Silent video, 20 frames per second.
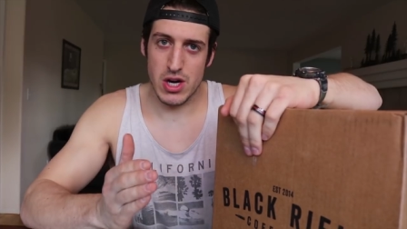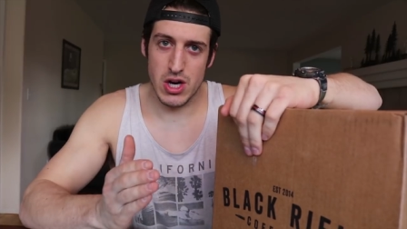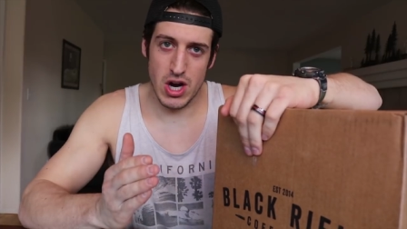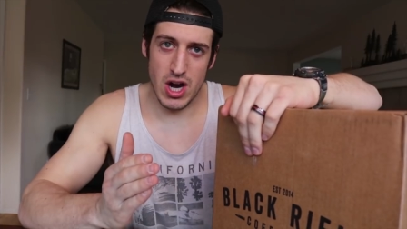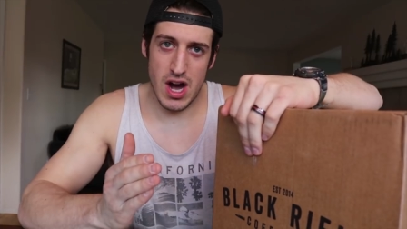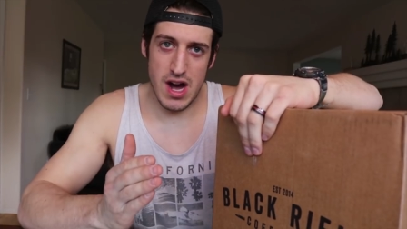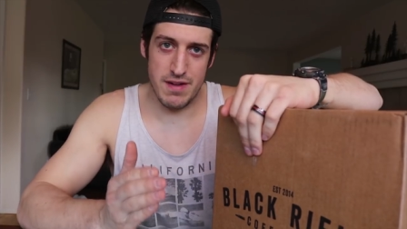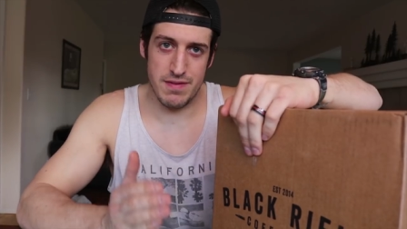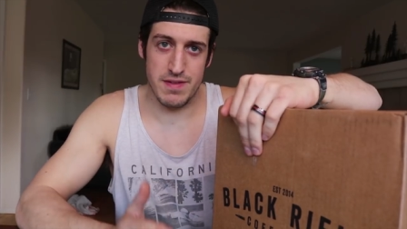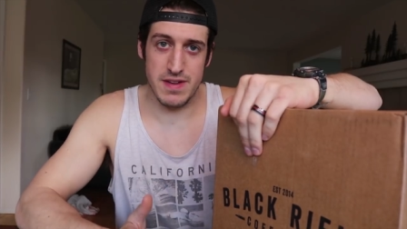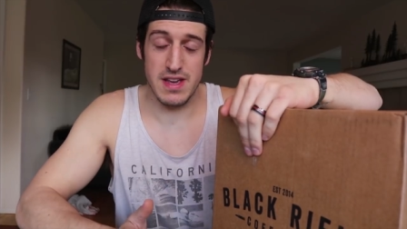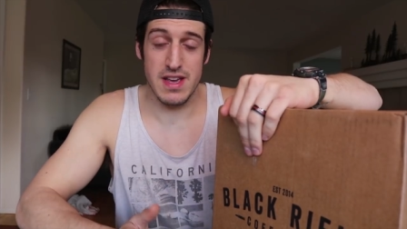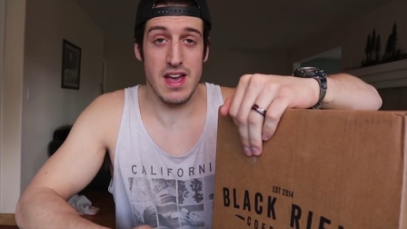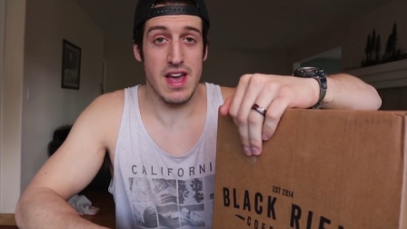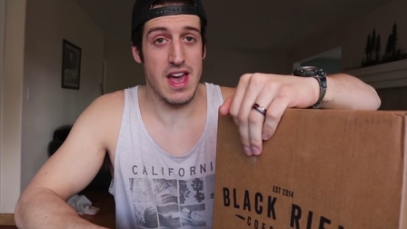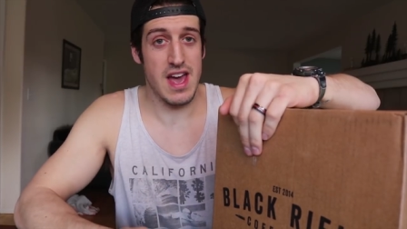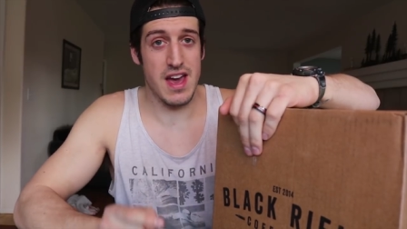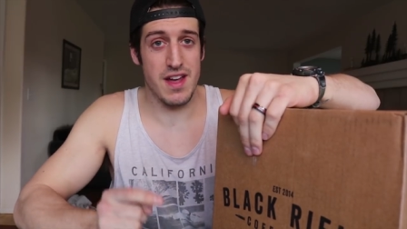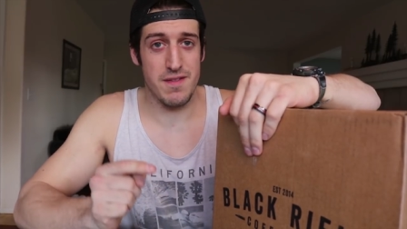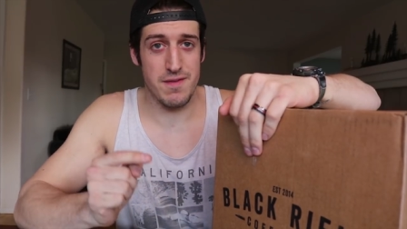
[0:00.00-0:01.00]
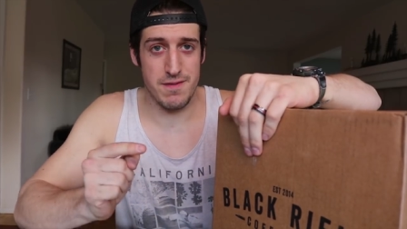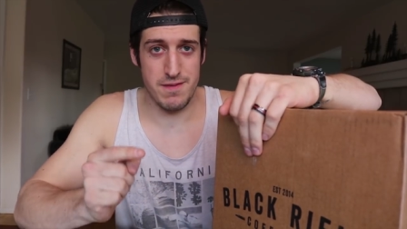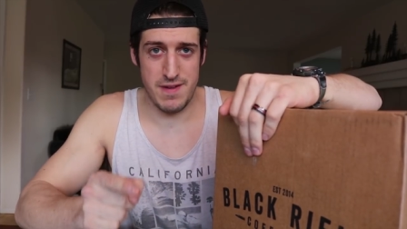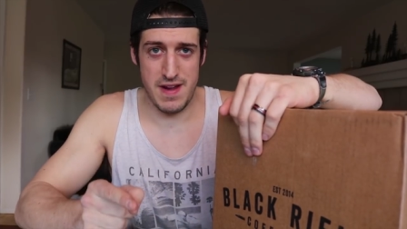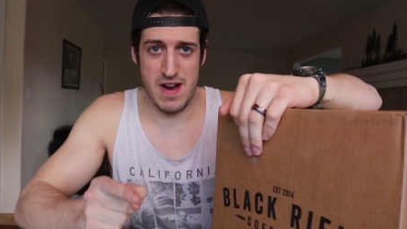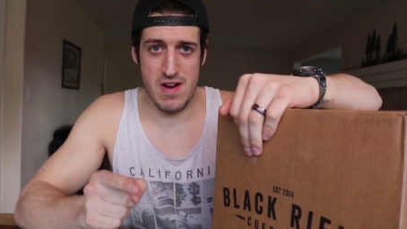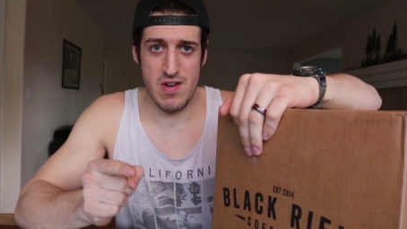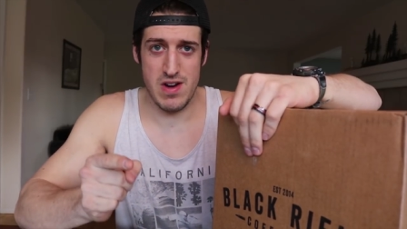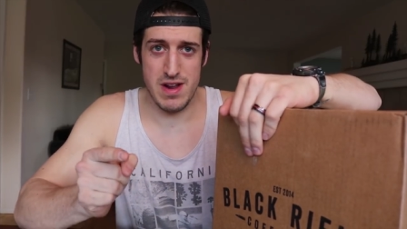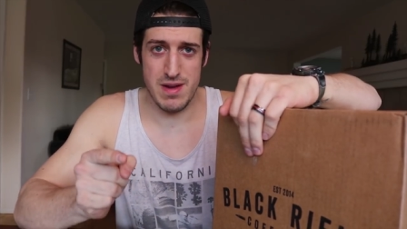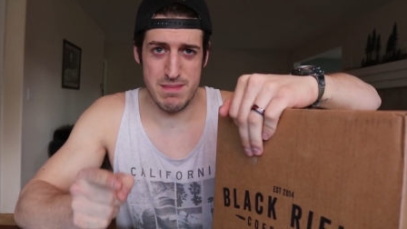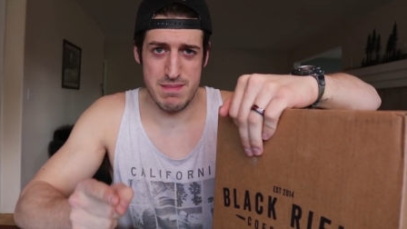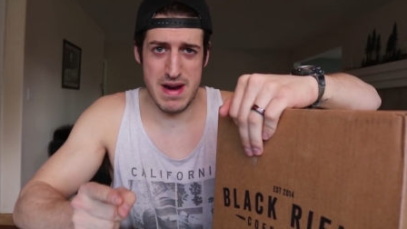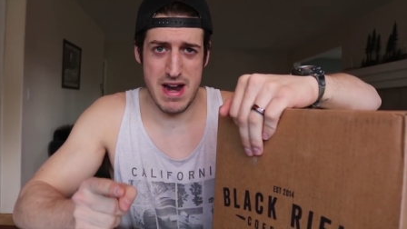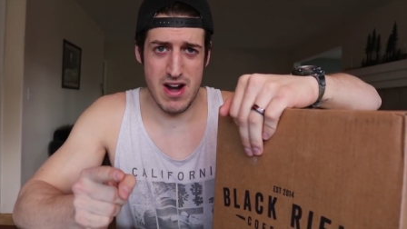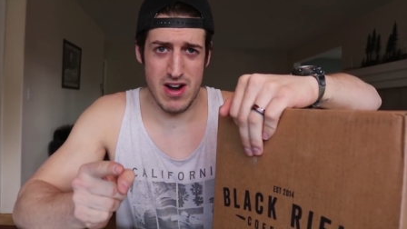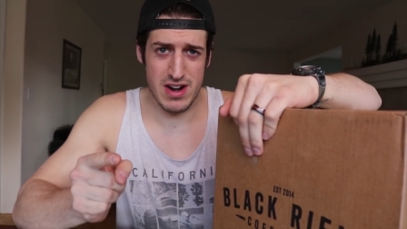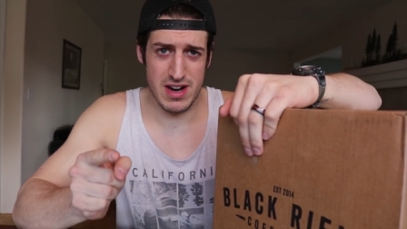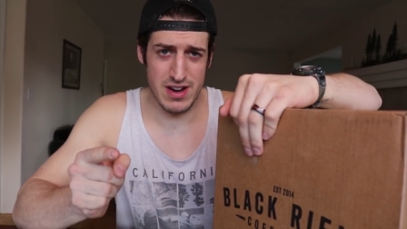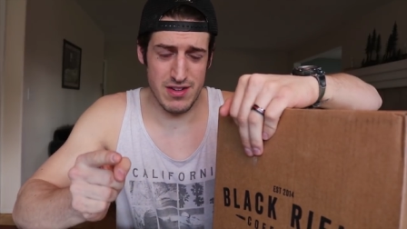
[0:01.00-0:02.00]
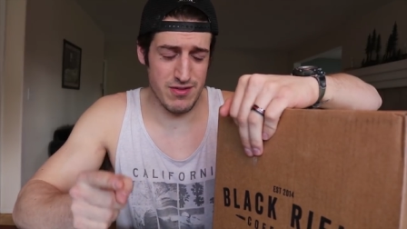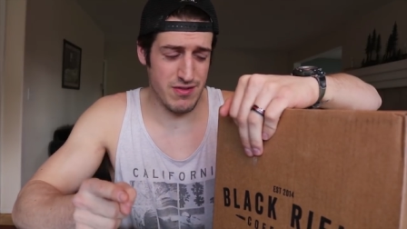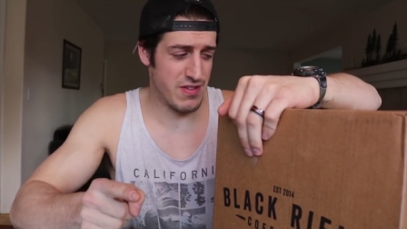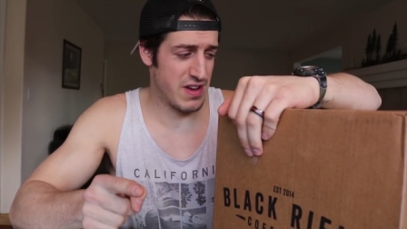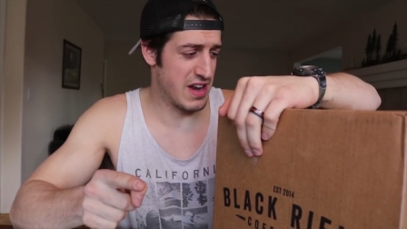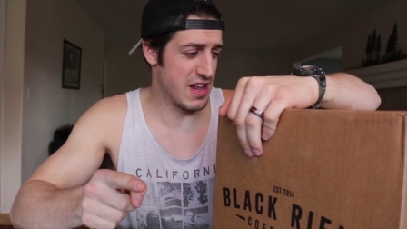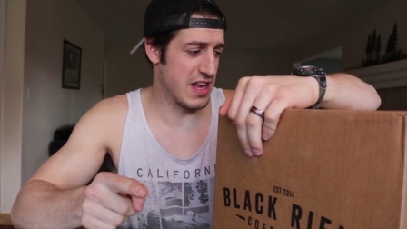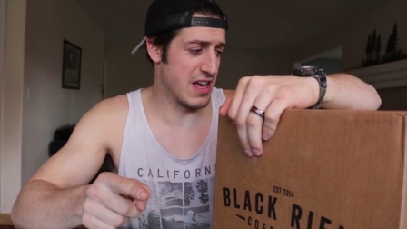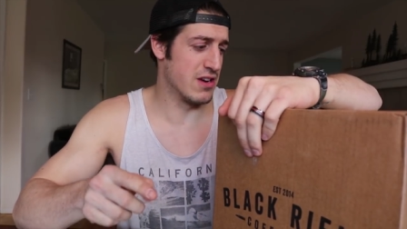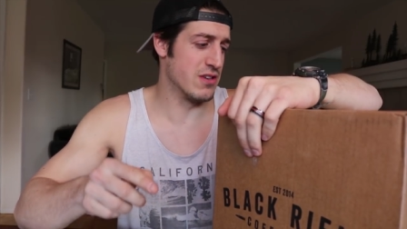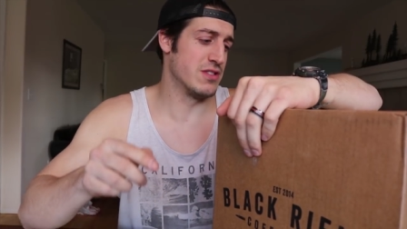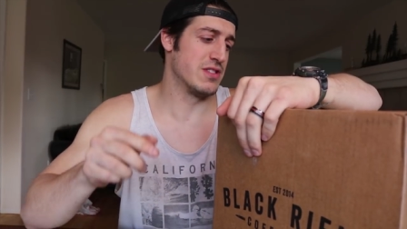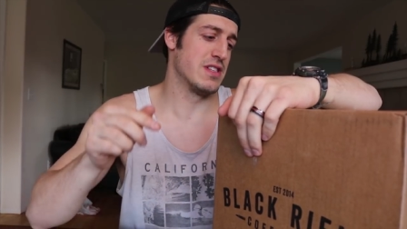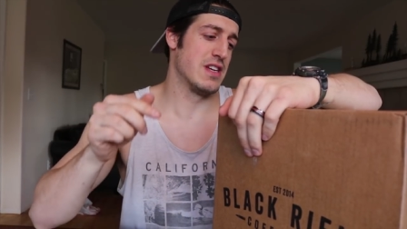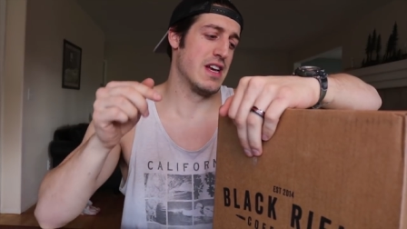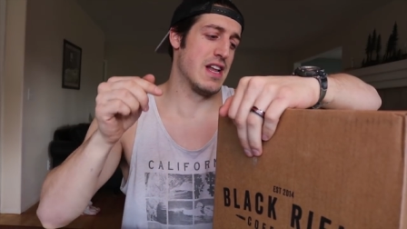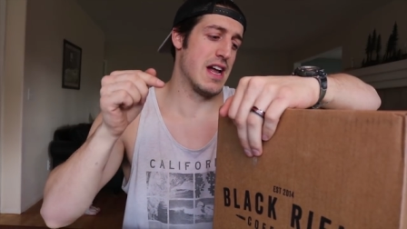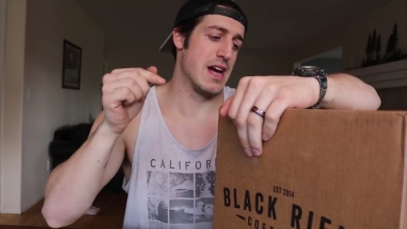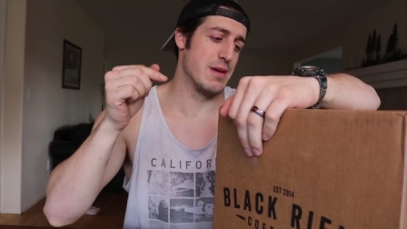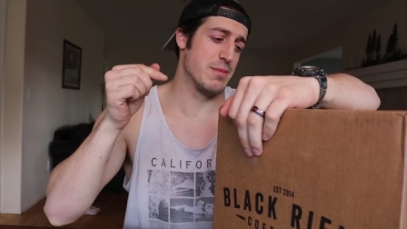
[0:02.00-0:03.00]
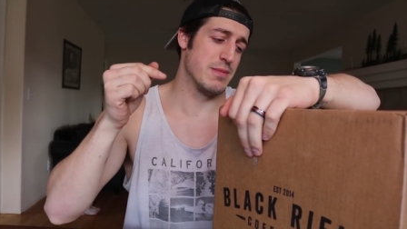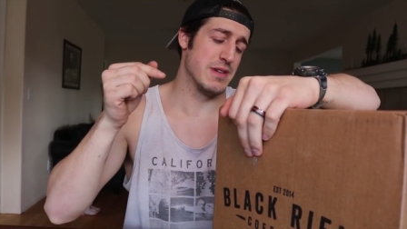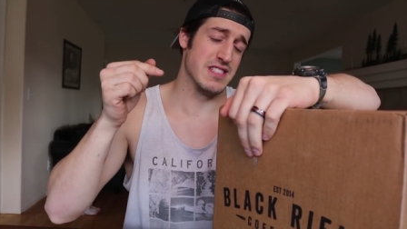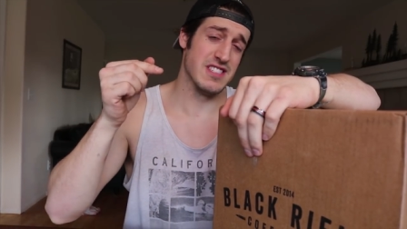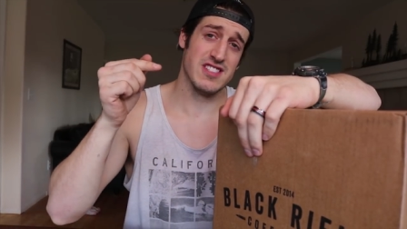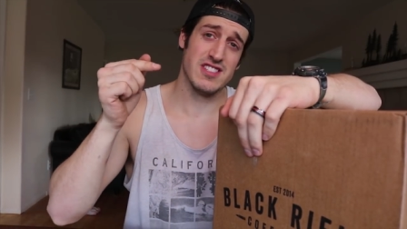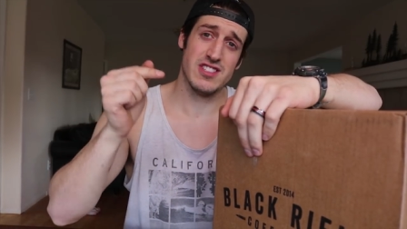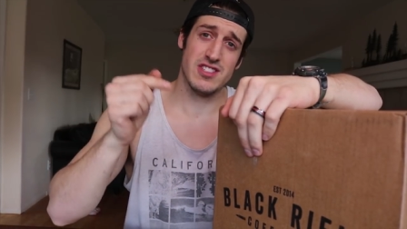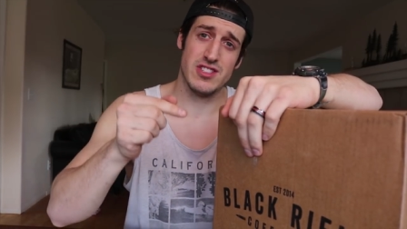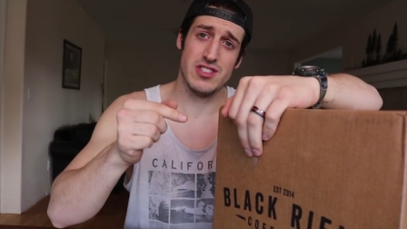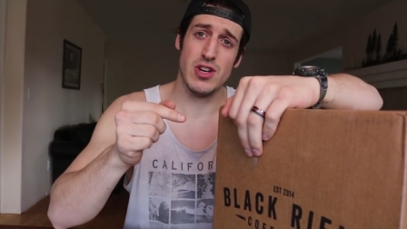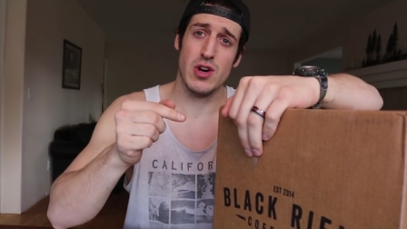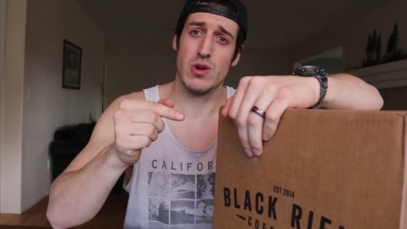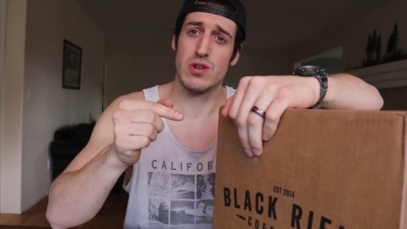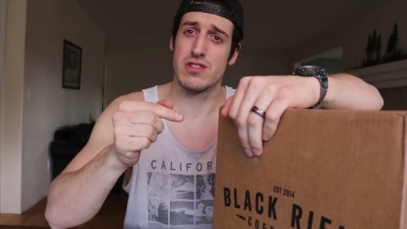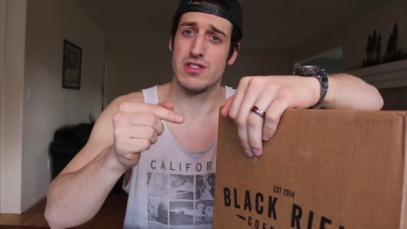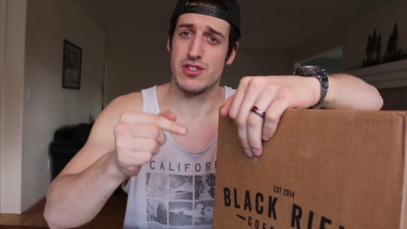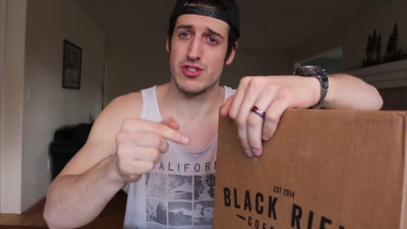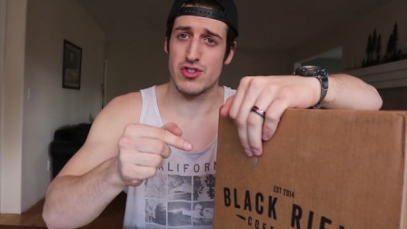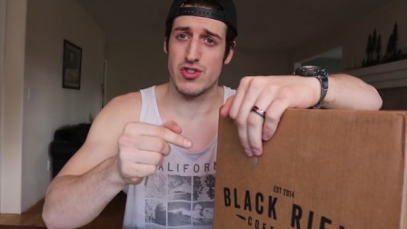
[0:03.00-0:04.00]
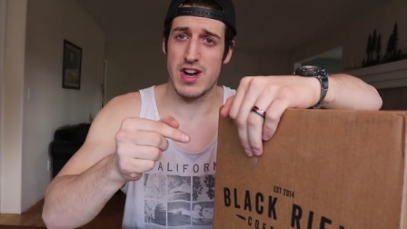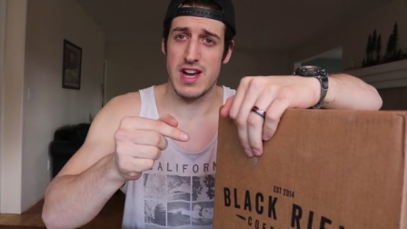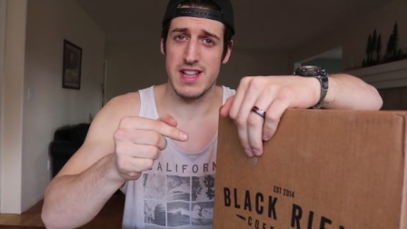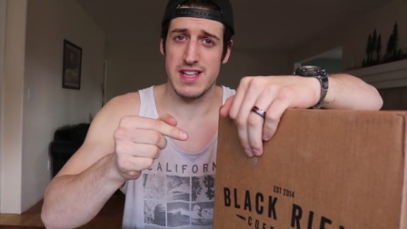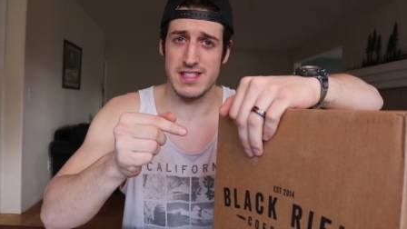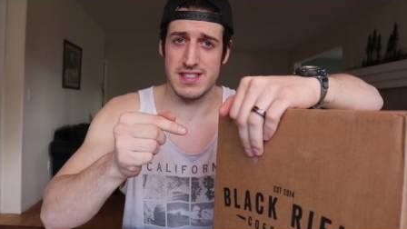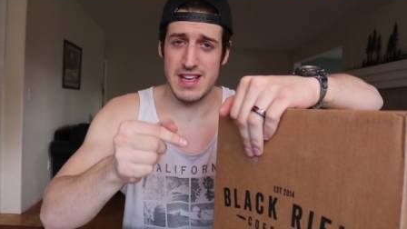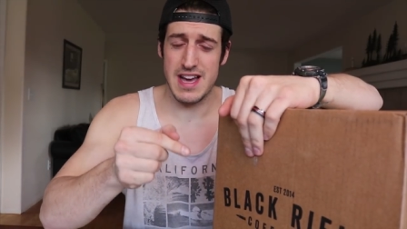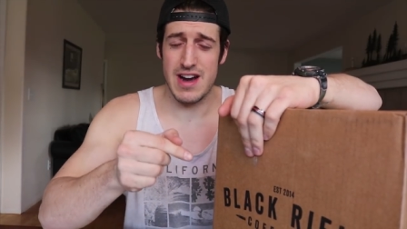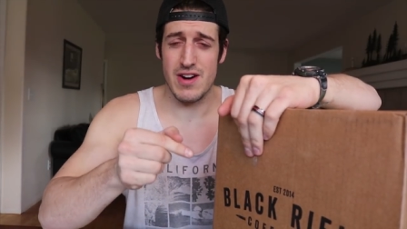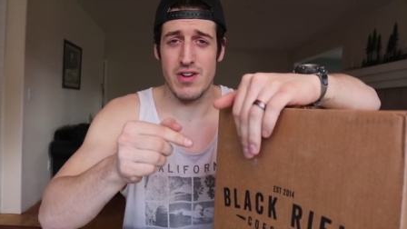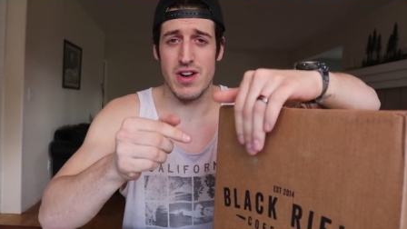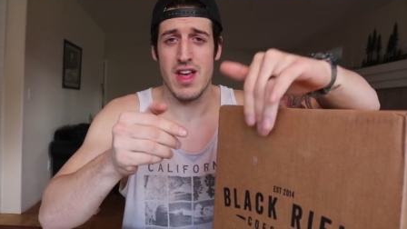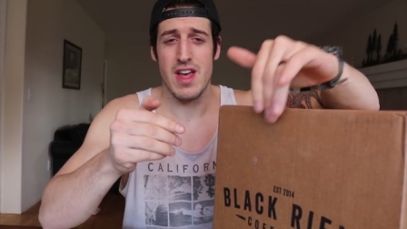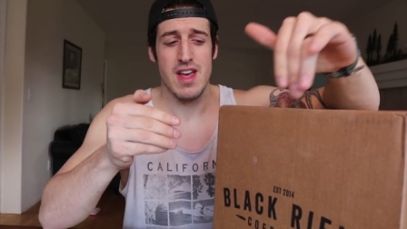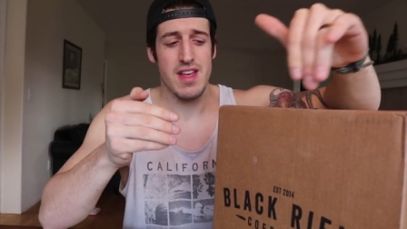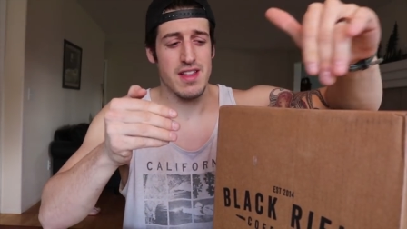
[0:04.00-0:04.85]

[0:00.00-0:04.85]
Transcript: coffee and very American videos, and I've been stoked to try this out.